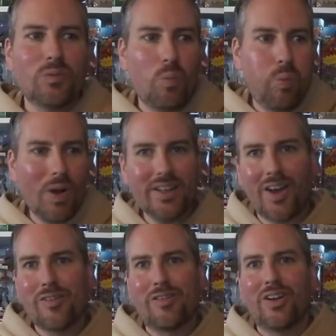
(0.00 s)

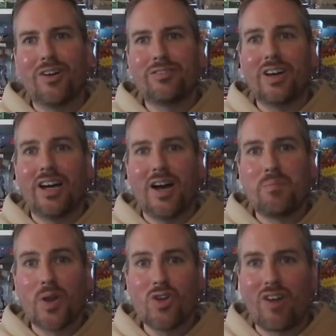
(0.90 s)
window full of
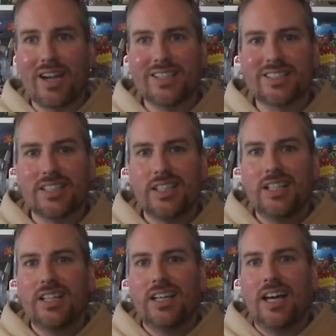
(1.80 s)
Blu-rays,
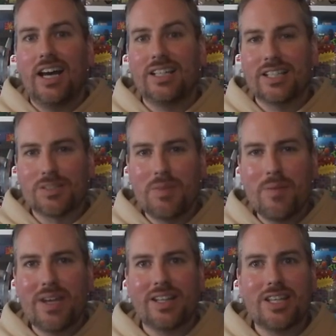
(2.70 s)
and there's some
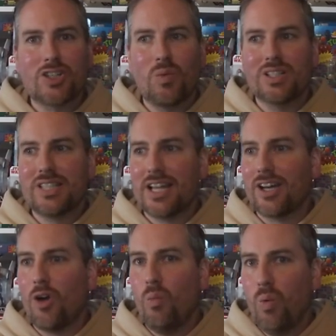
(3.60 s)
limited edition ones there
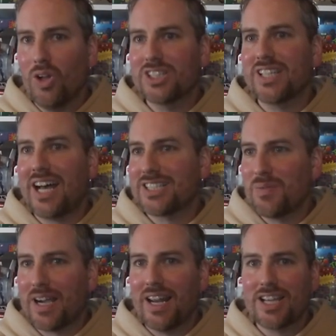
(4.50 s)
that I want to add
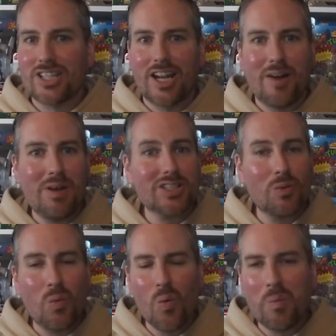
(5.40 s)
to my collection. And I must
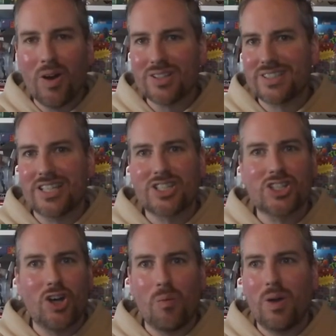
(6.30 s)
have walked past this
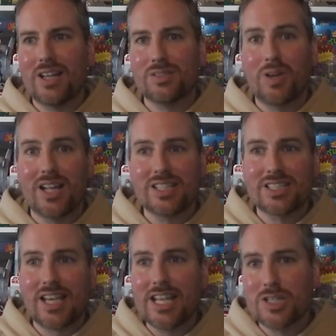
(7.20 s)
shop as I'm going to
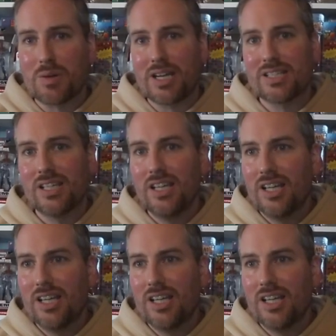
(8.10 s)
Sainsbury's